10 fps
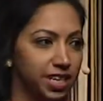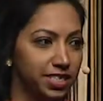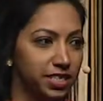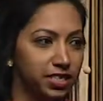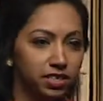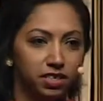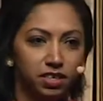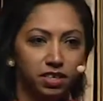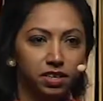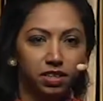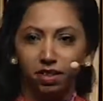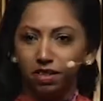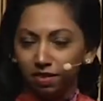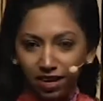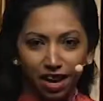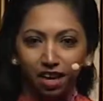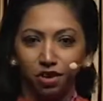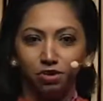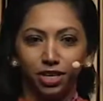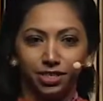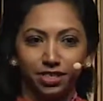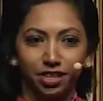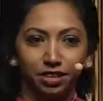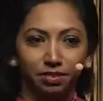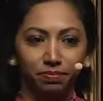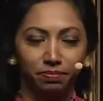asset. They are the greatest thing.